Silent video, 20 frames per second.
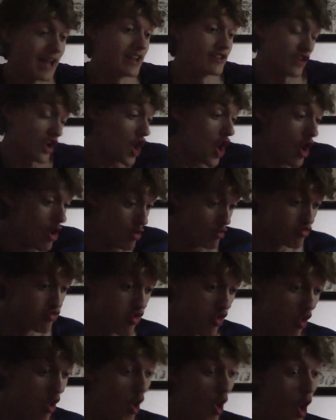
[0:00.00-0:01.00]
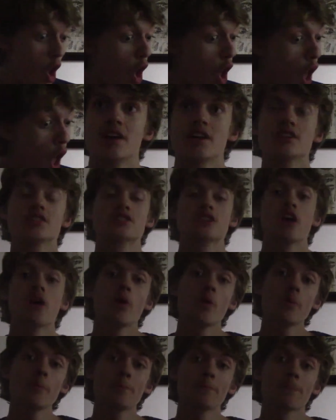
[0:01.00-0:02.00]
He's like, what?
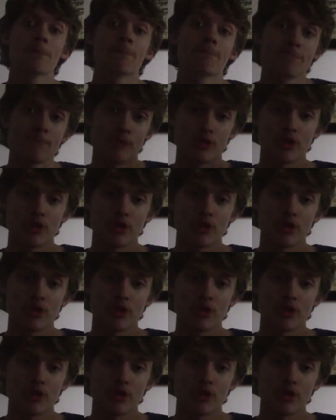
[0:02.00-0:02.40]
So, the